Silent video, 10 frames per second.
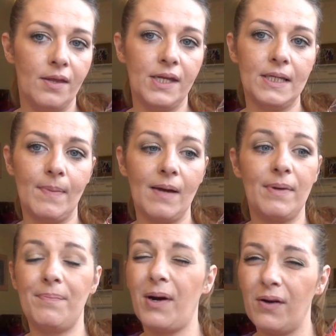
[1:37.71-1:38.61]
these might
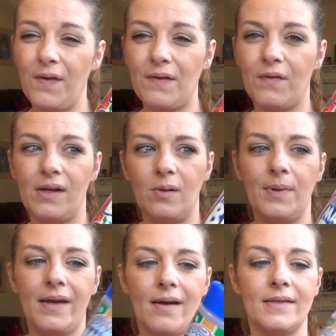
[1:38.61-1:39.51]
be perfect for you
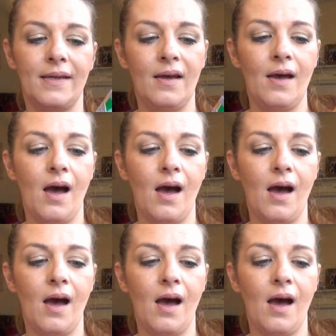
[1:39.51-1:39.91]
because